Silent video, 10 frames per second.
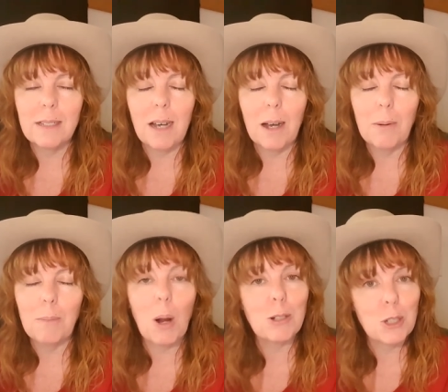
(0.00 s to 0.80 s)
um,
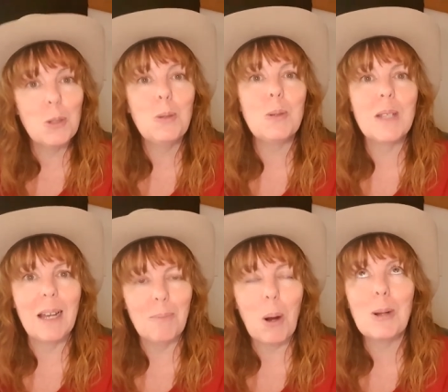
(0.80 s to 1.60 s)
part two's
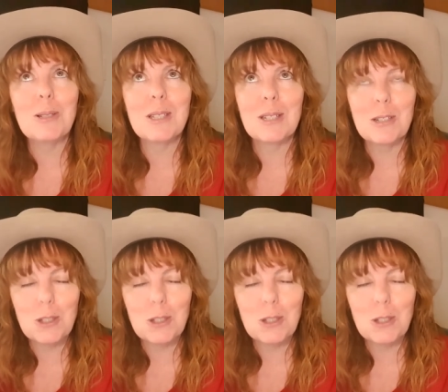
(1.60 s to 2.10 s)
parts